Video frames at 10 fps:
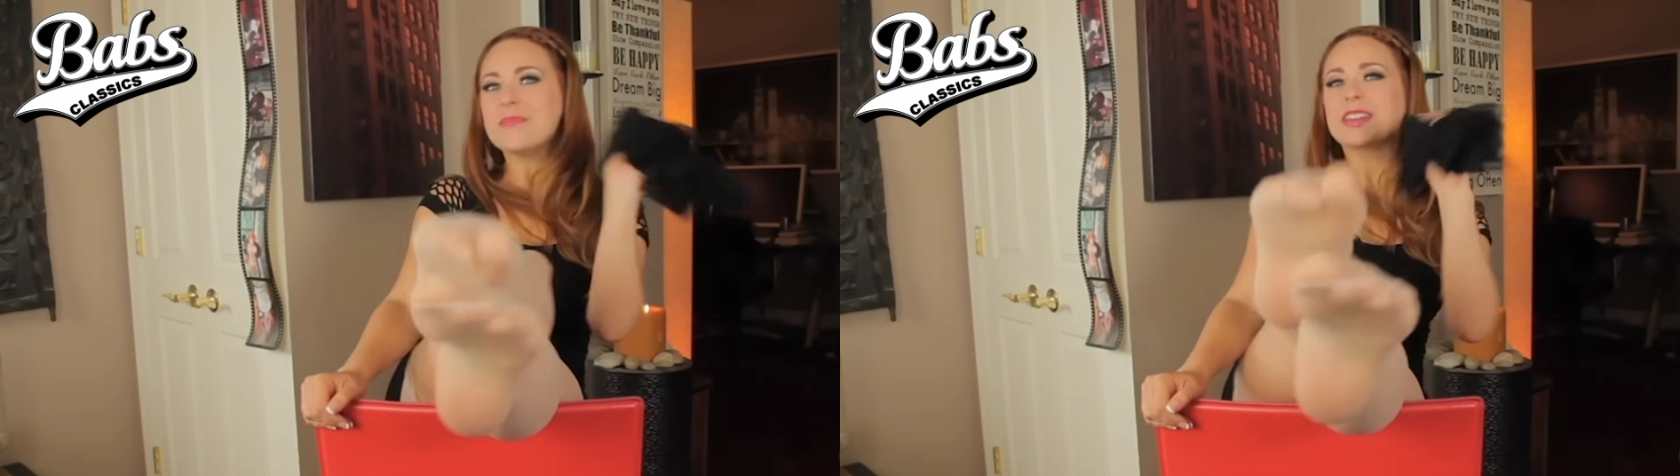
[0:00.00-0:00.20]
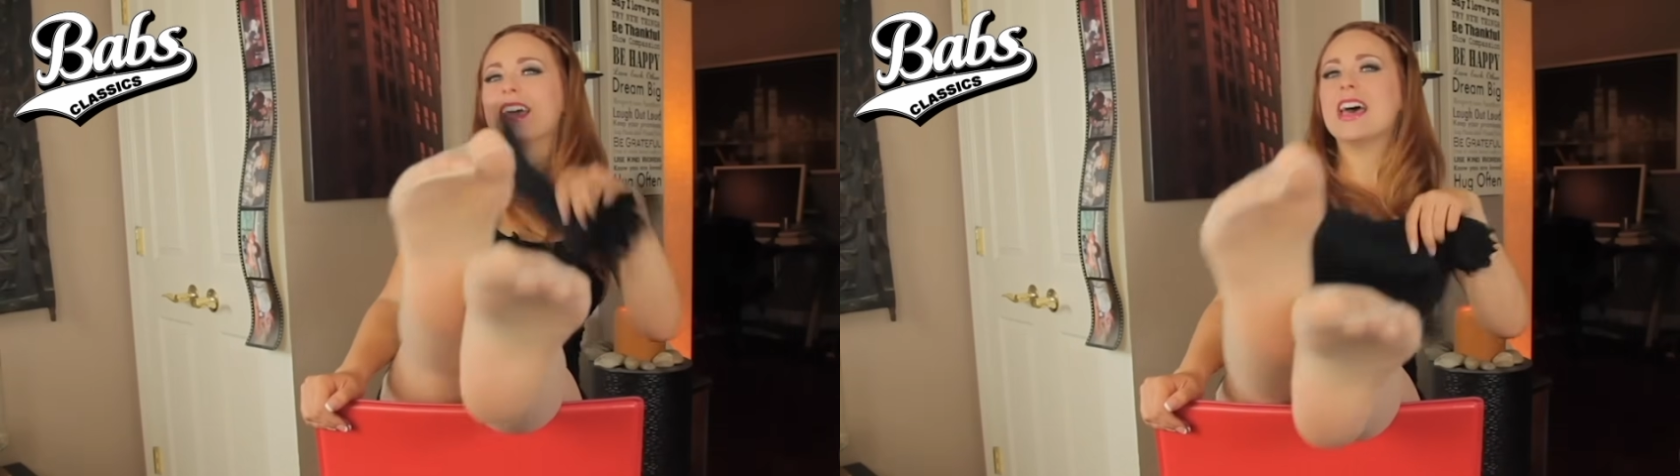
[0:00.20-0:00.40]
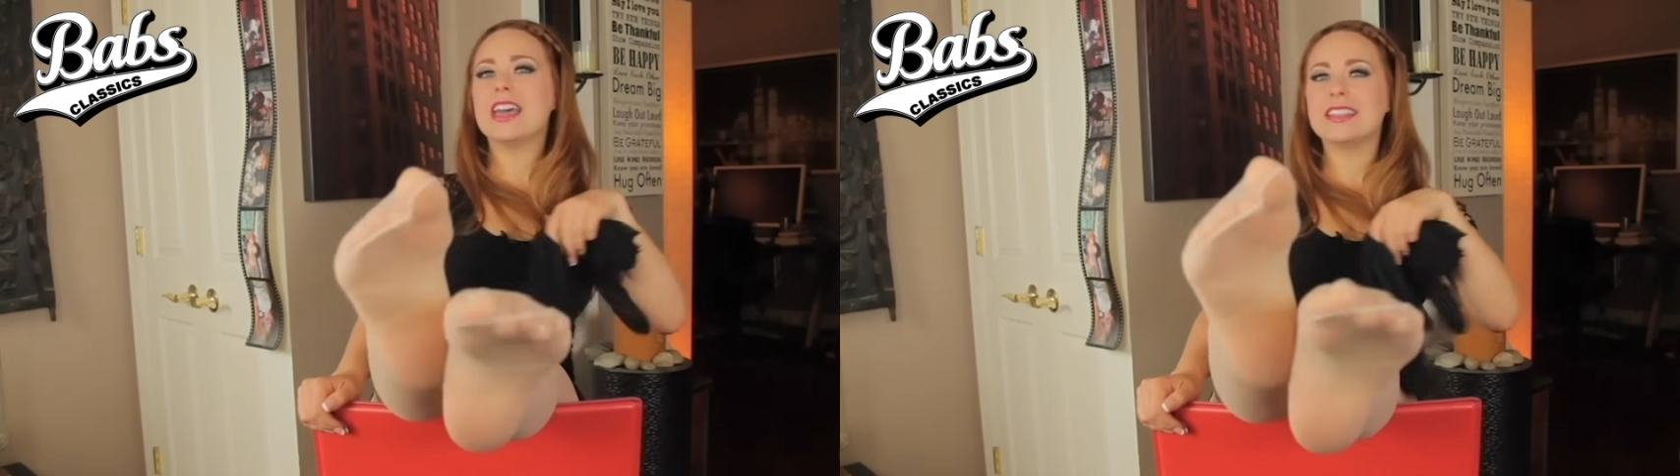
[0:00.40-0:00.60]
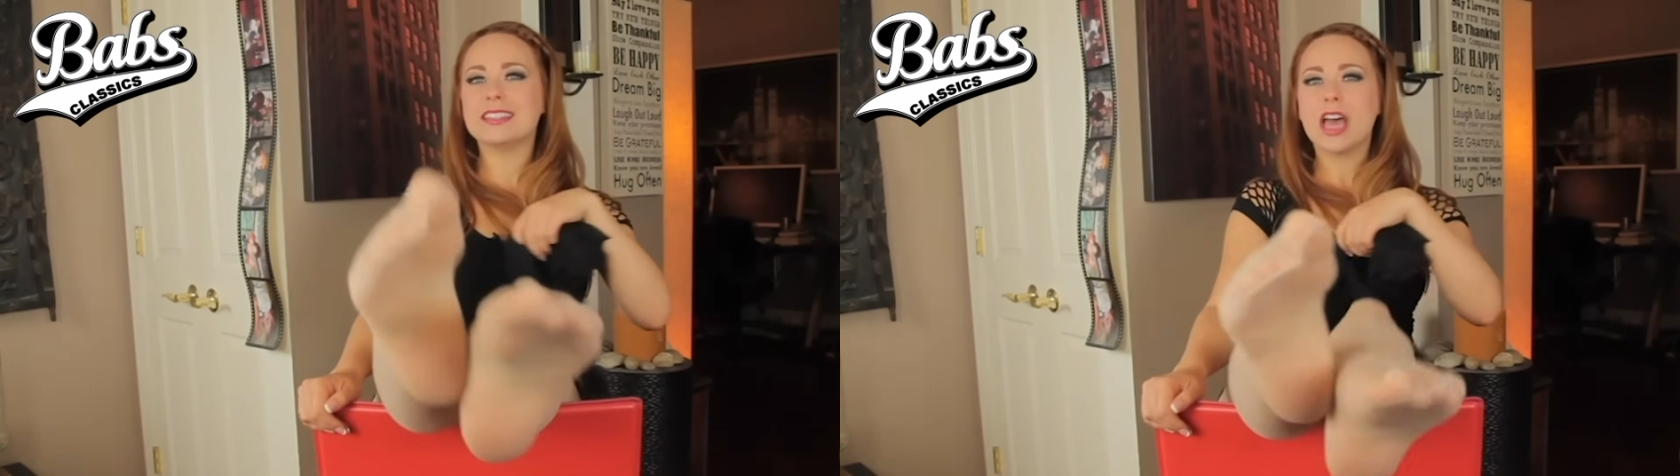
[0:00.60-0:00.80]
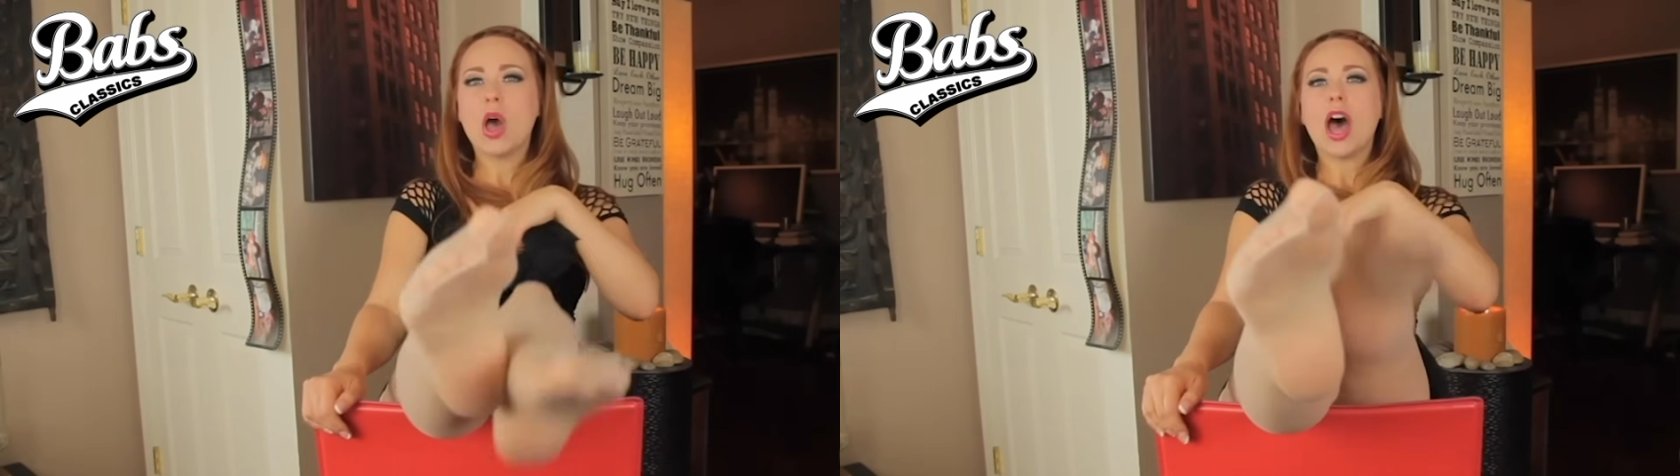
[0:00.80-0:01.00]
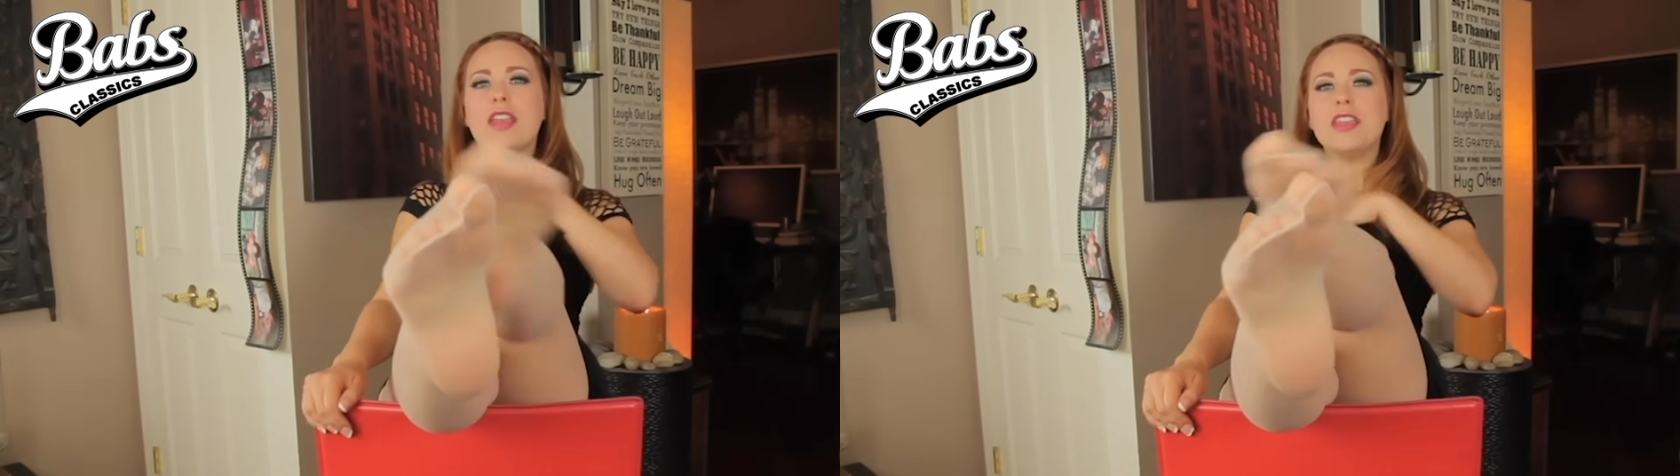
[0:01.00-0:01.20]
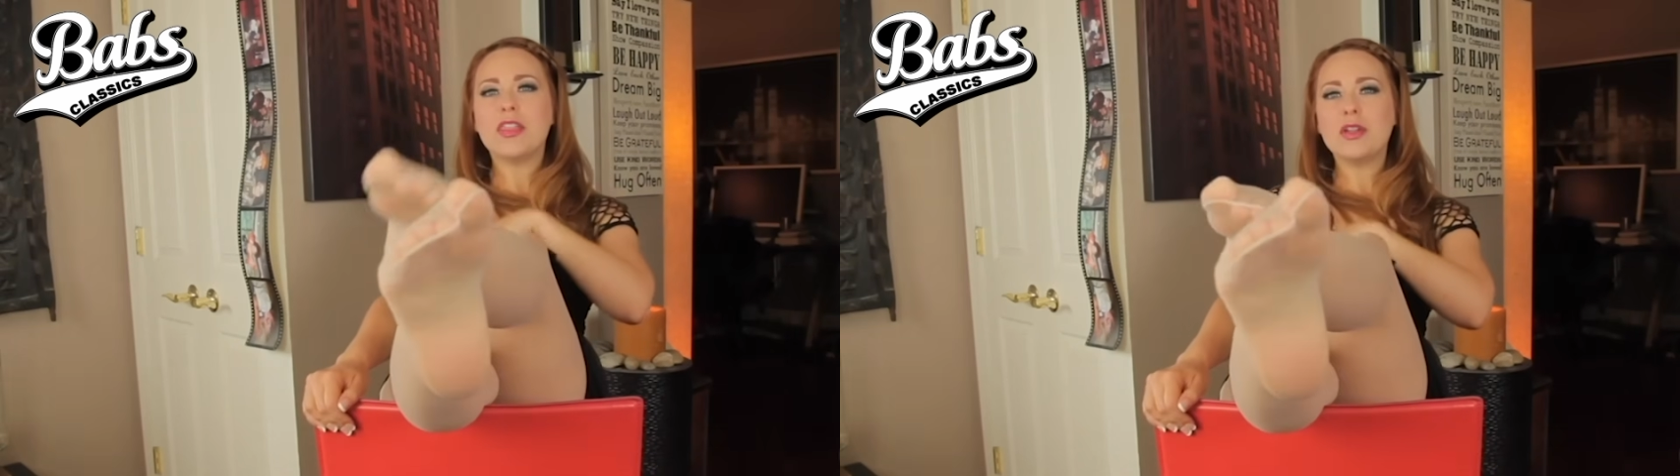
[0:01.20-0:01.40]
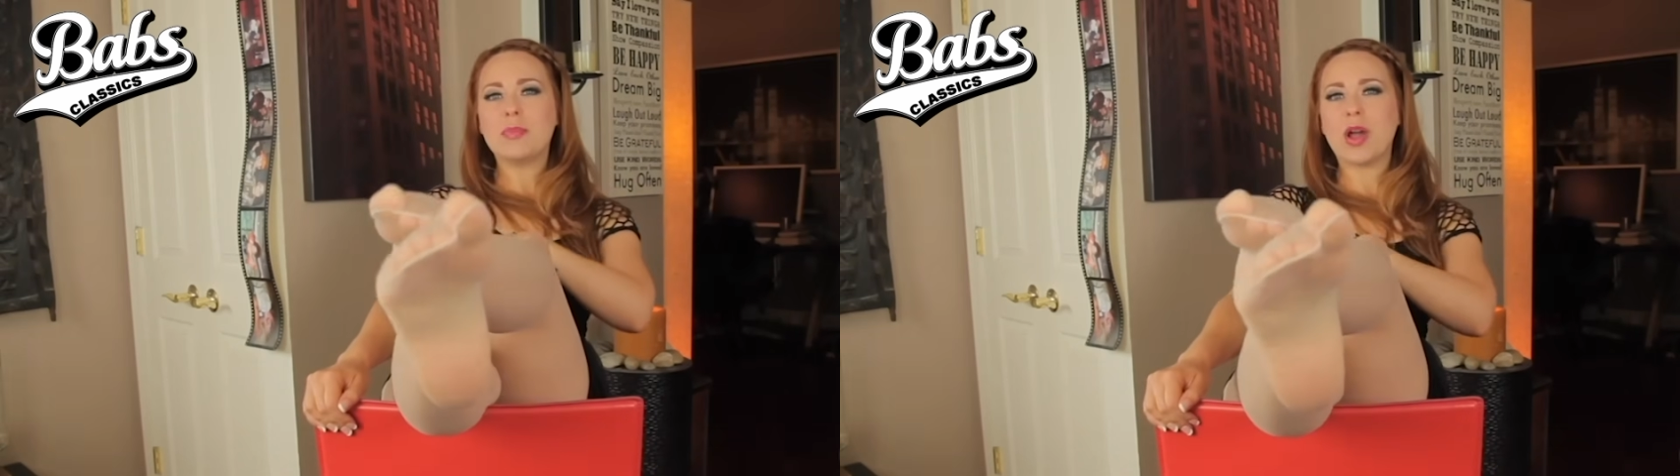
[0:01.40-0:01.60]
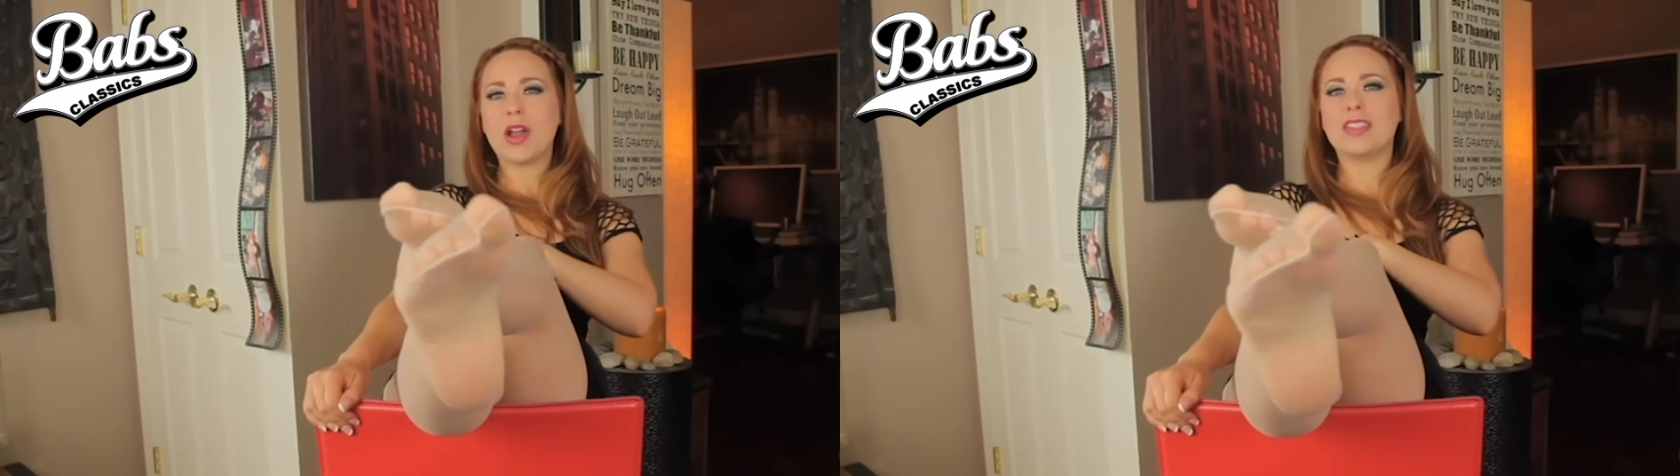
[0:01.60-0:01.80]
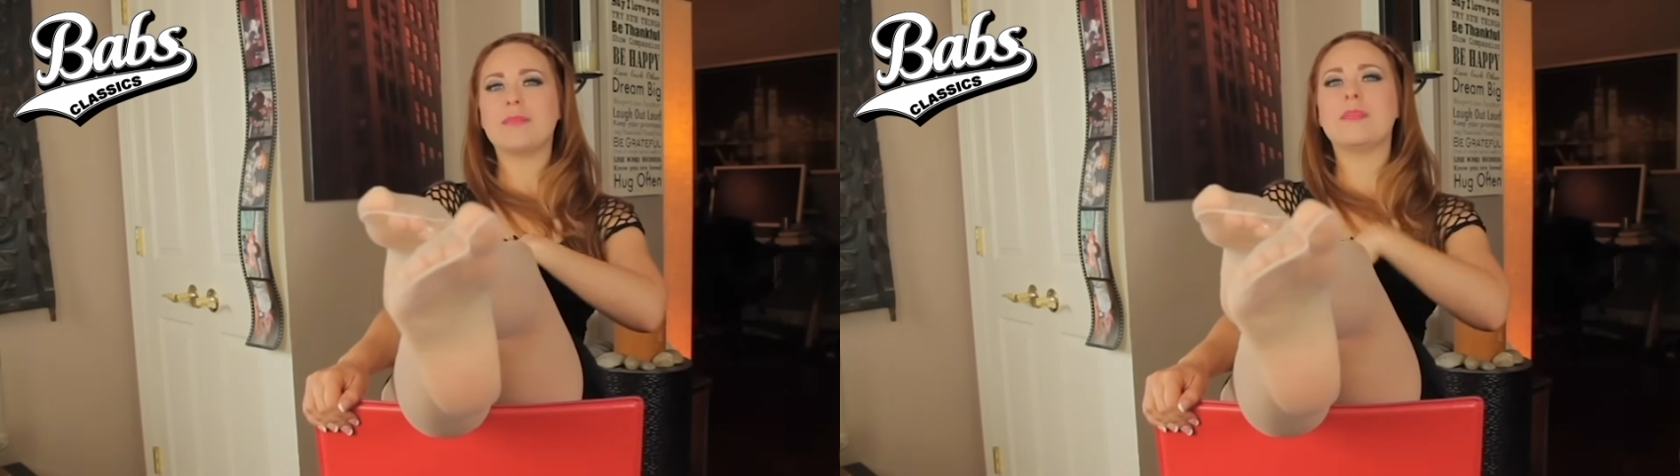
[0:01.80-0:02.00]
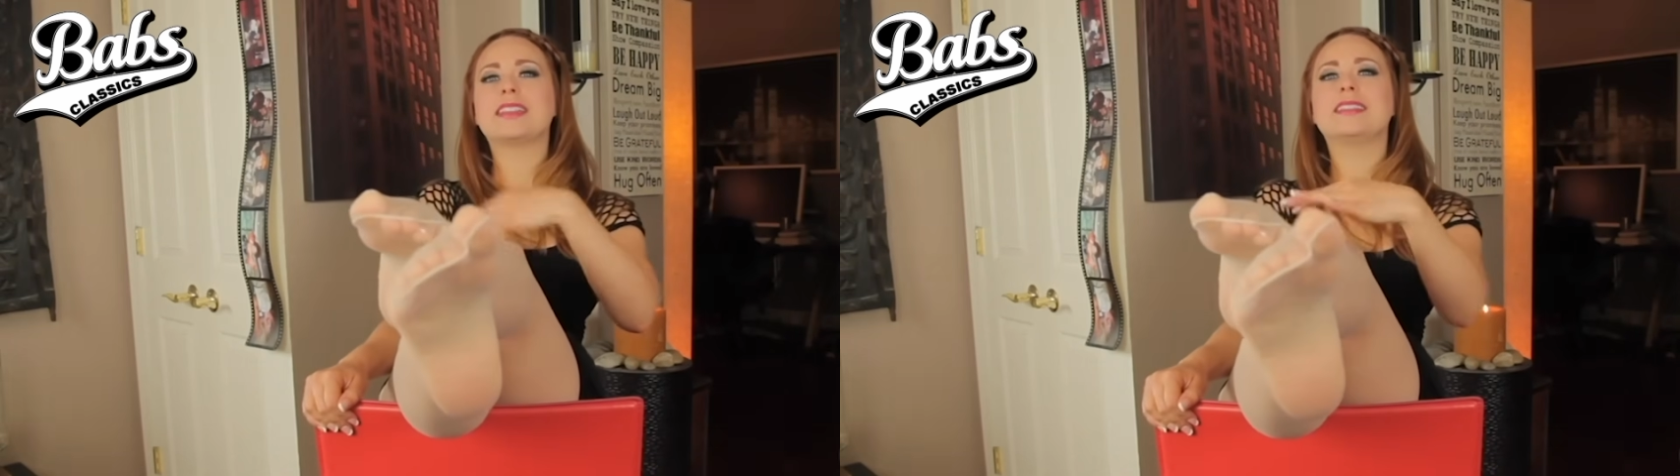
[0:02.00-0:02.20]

because another part that makes